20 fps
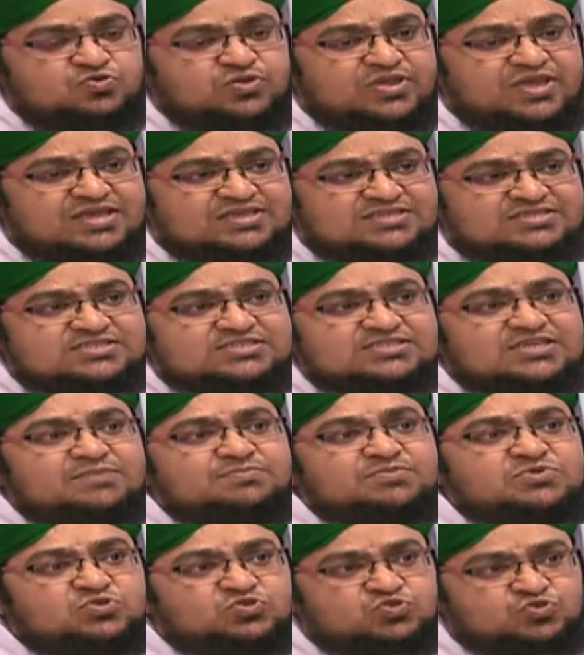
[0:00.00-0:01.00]

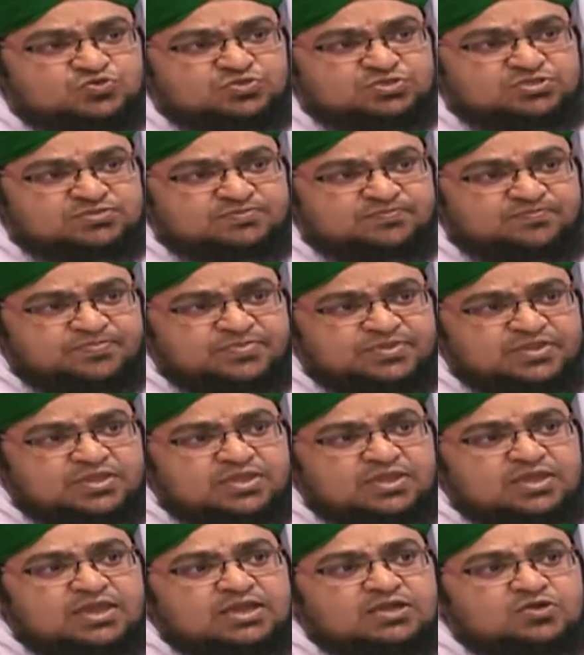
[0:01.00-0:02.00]
accept truth
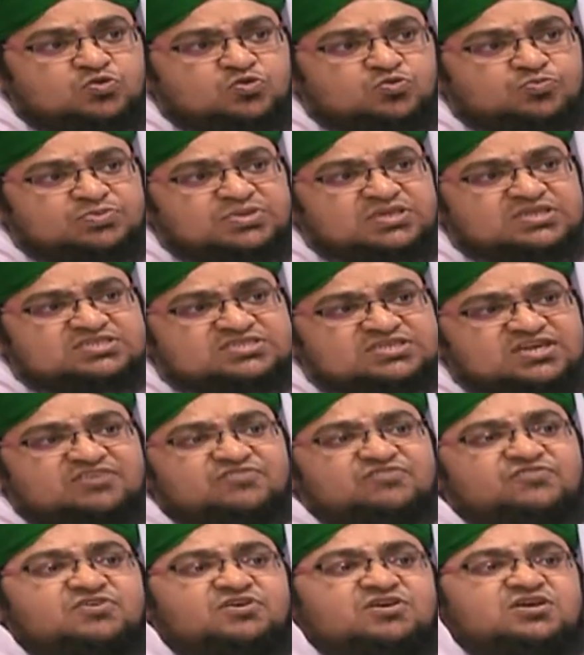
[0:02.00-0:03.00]
and to be
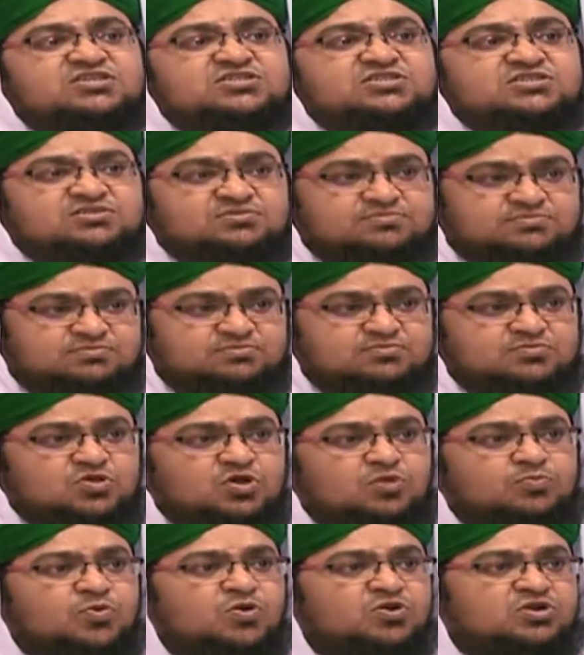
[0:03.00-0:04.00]
steadfast
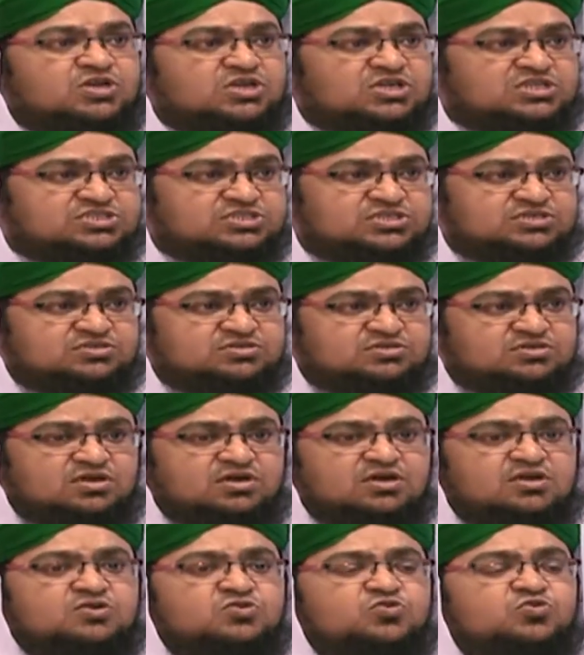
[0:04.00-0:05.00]
upon religion,
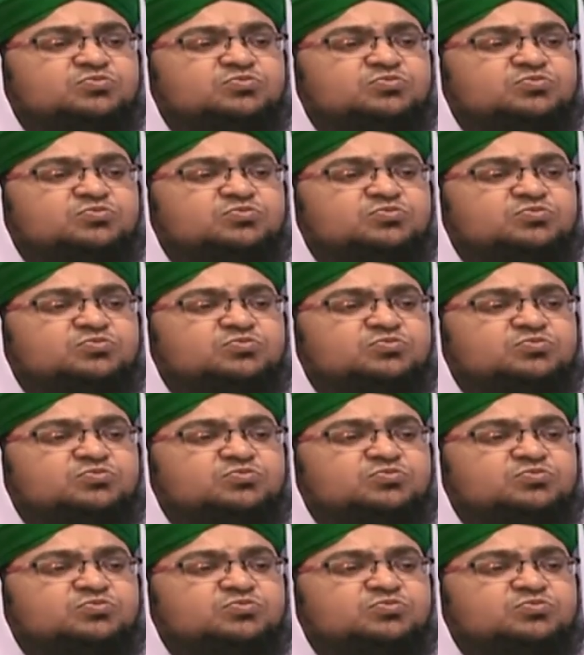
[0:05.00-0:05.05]
or to